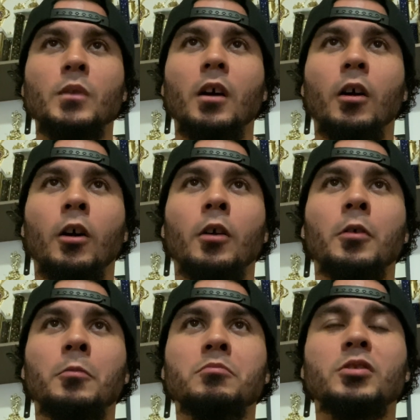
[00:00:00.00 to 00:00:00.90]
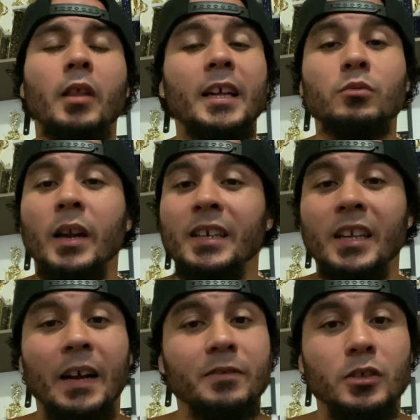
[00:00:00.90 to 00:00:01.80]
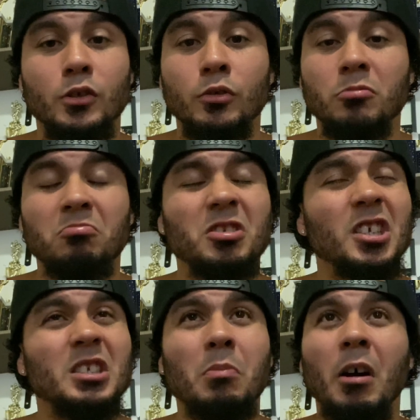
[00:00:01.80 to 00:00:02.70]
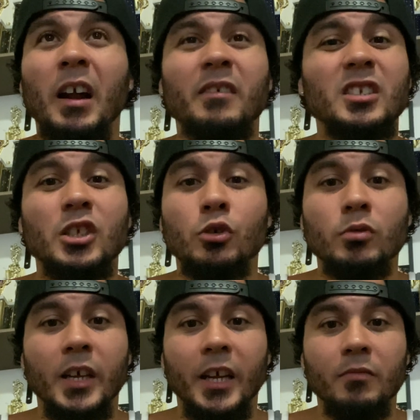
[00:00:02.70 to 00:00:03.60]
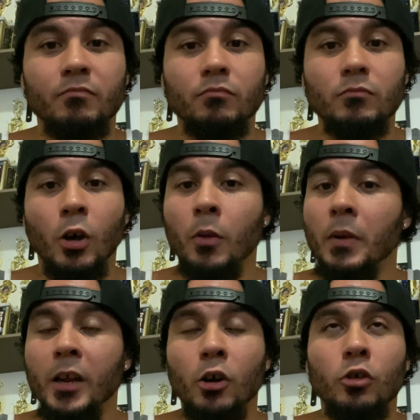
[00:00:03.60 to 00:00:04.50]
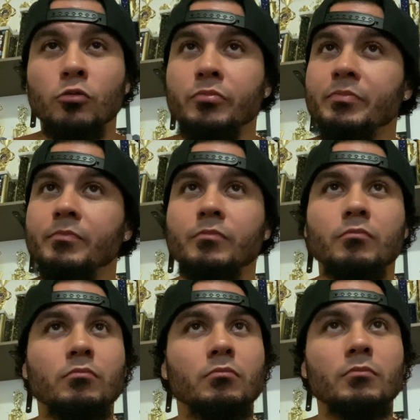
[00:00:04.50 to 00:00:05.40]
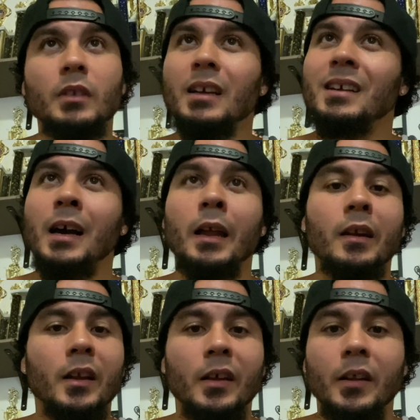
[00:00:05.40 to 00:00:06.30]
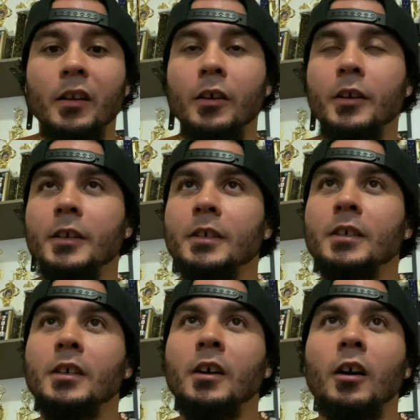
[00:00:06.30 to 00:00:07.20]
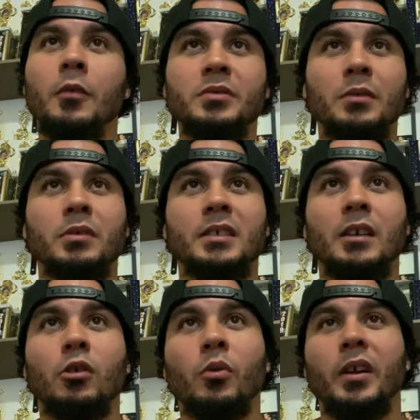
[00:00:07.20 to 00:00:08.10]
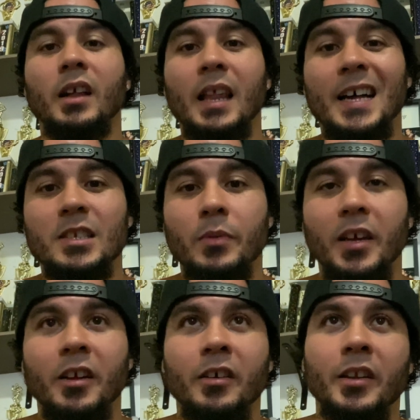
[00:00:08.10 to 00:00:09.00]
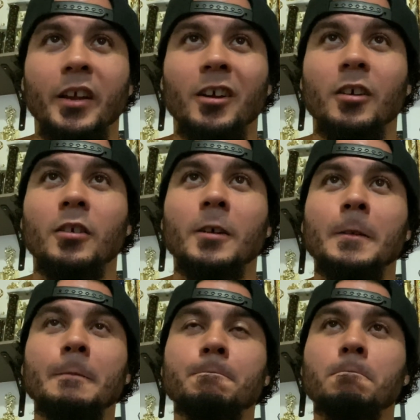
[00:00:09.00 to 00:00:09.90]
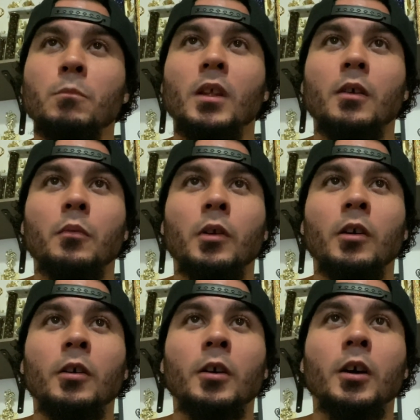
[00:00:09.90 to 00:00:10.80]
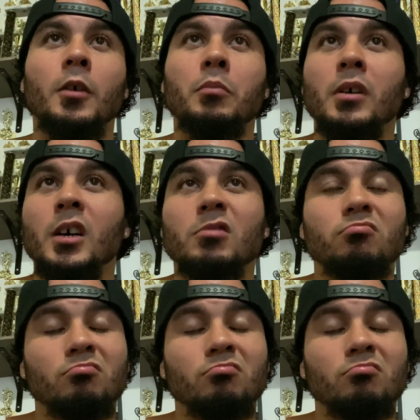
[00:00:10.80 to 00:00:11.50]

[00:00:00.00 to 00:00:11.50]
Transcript: So that's what I did after school, just about every single day. On my own, got it in. Sometimes I'll go with a classmate here and there. But